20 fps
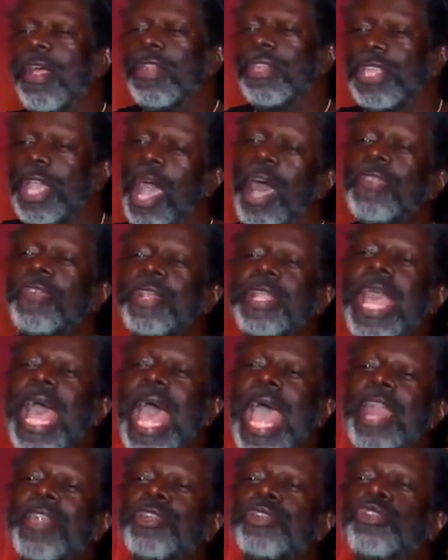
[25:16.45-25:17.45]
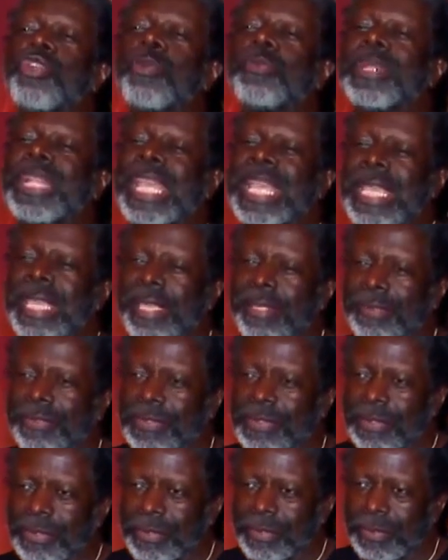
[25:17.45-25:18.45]
the other guy in the group
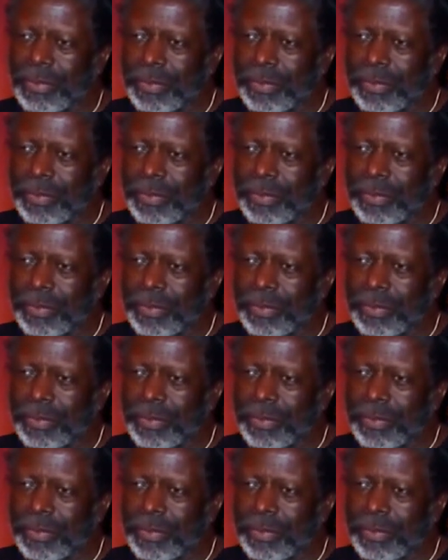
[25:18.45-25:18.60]
leaves.